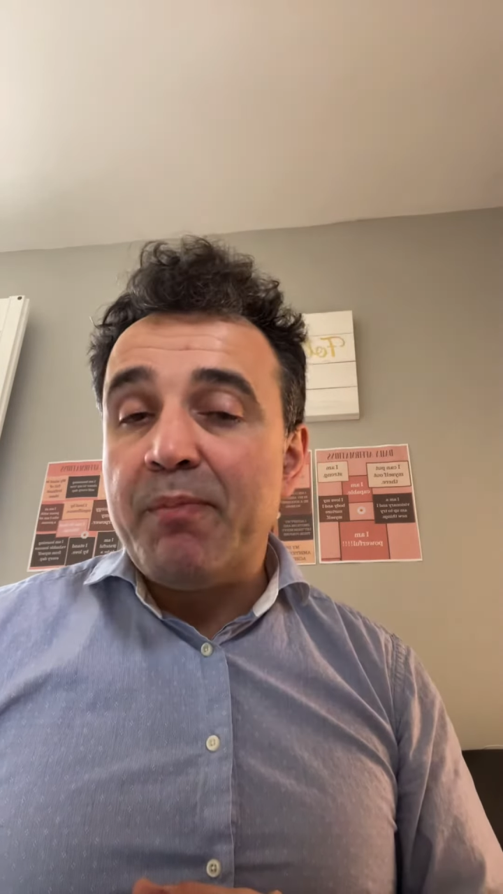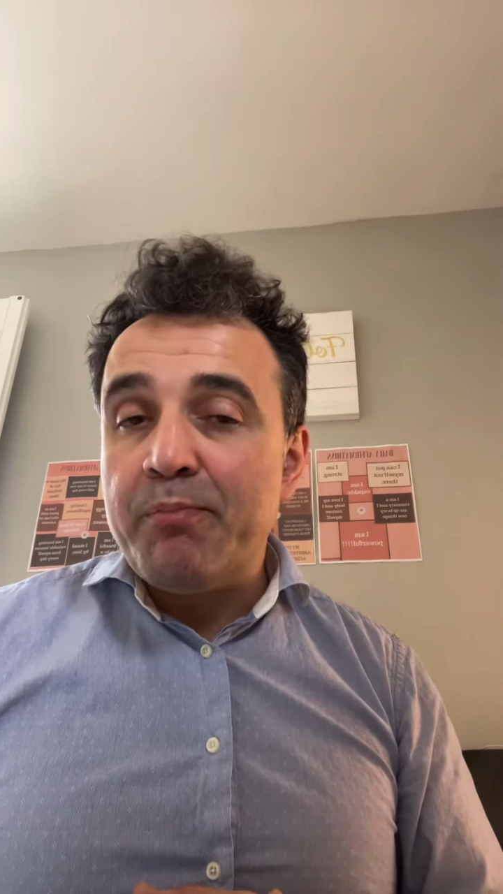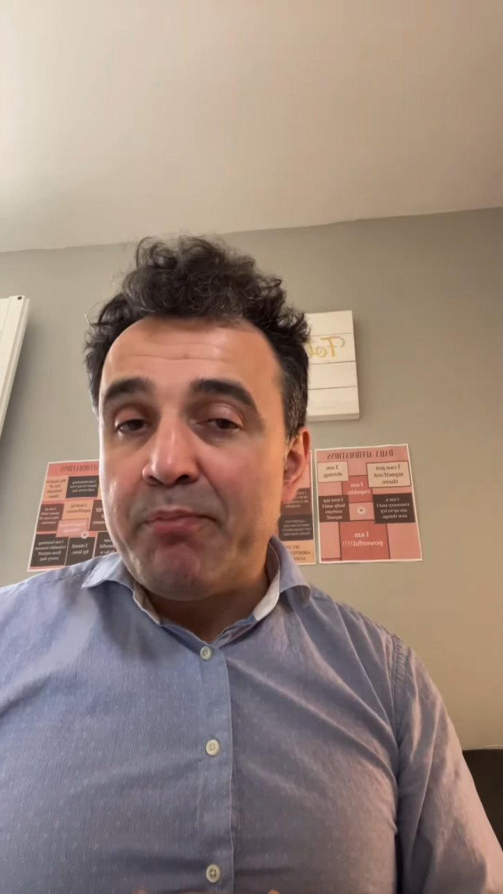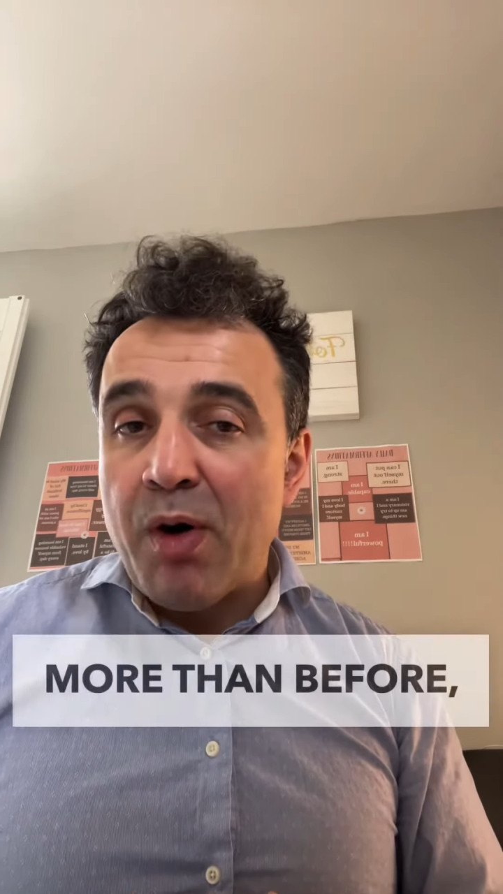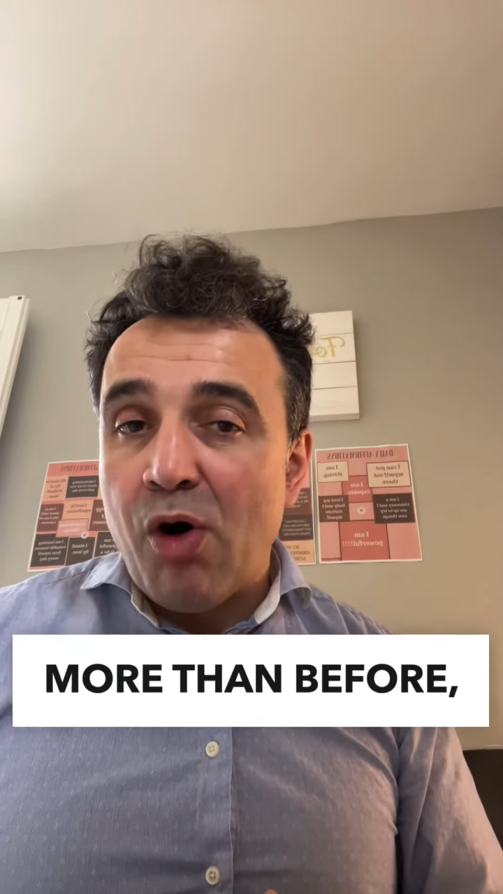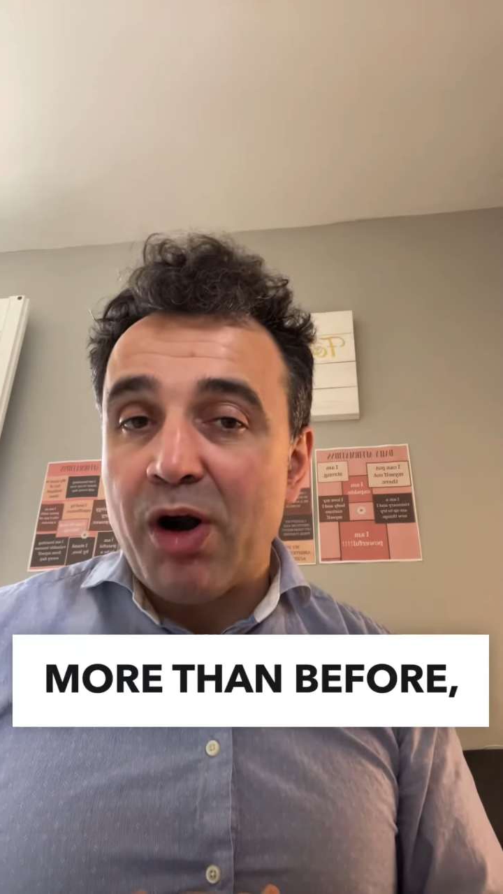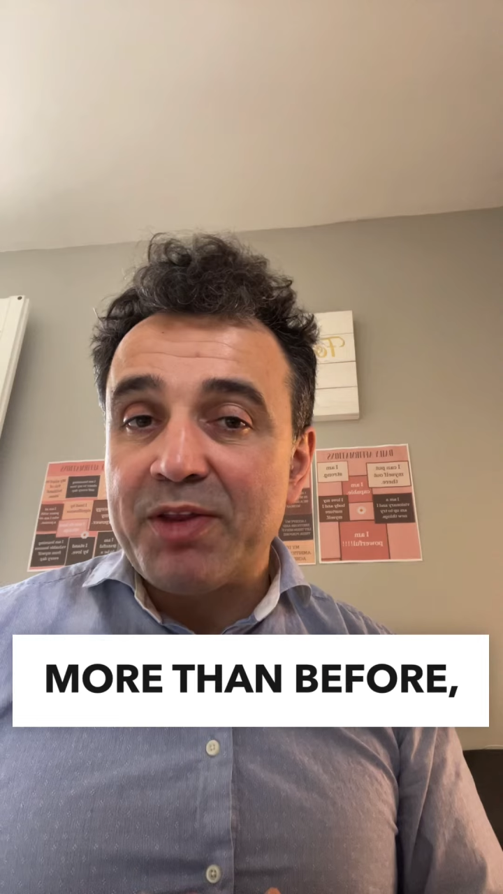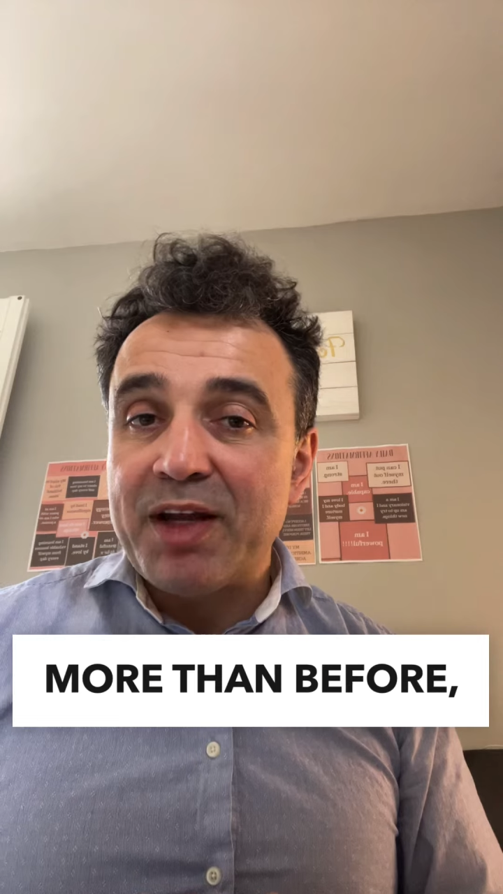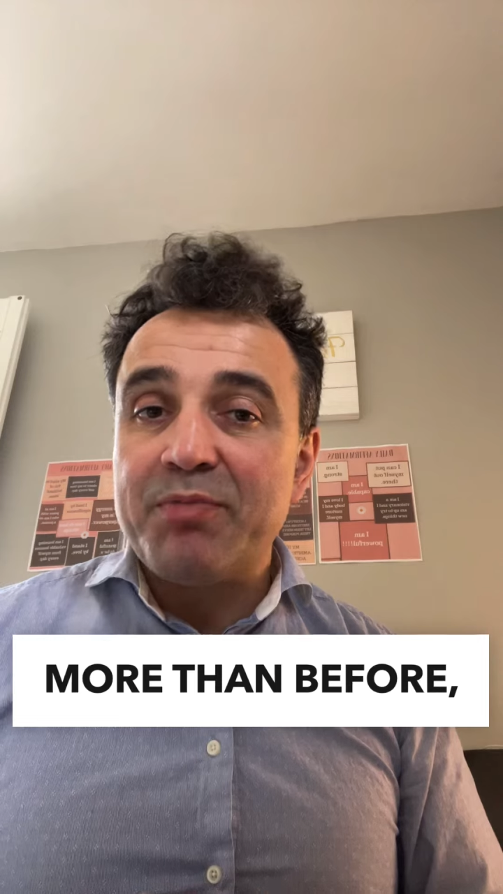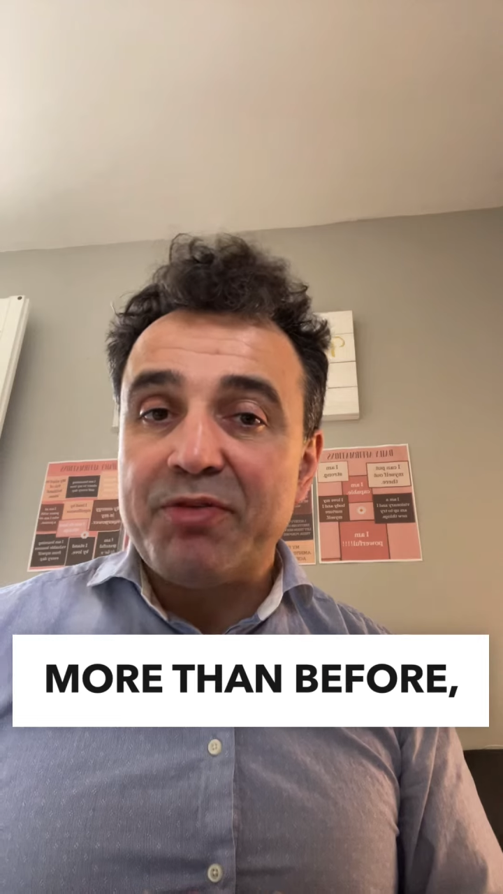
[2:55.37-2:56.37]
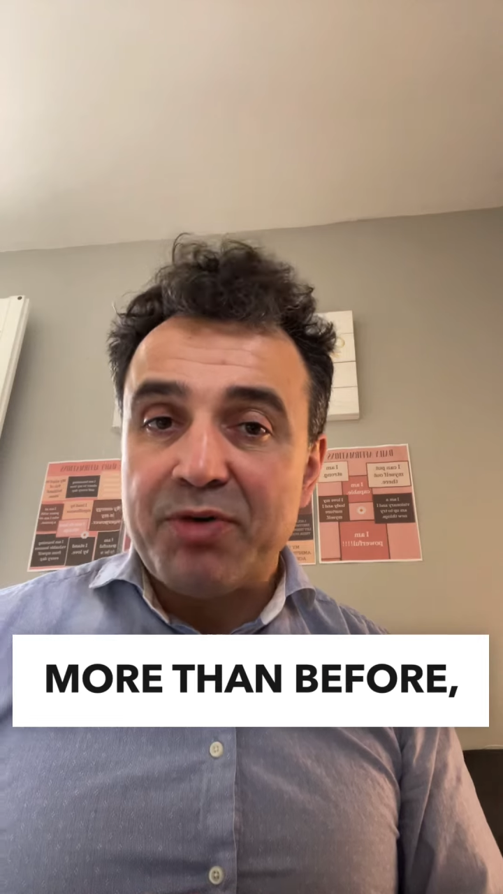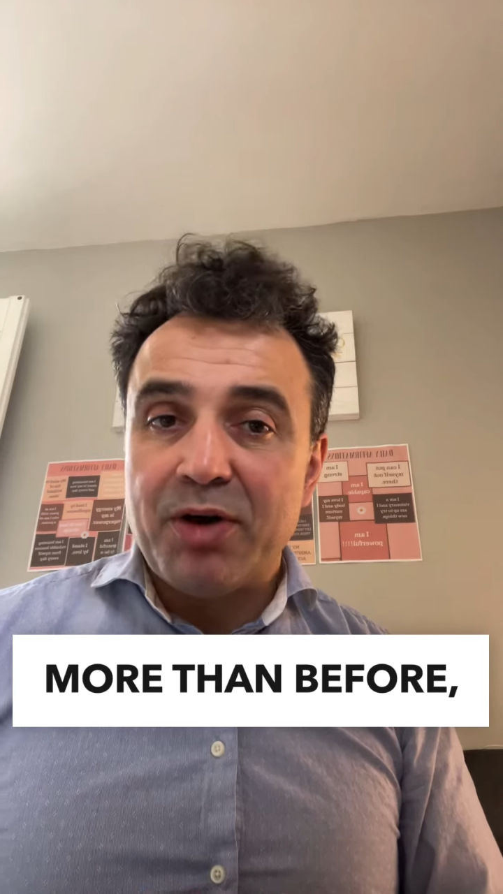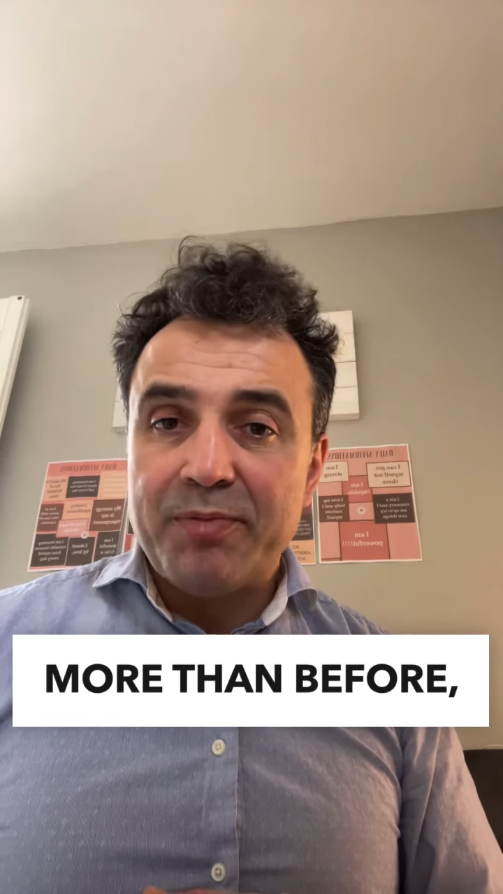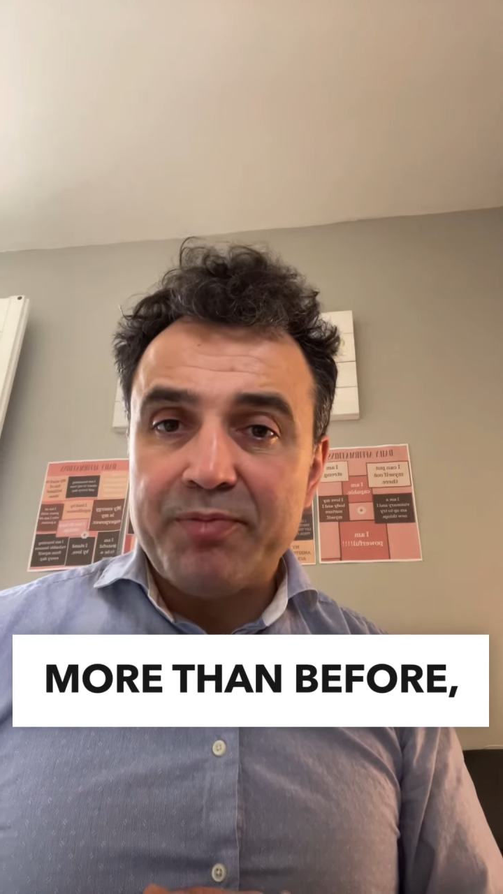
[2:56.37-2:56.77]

more than before,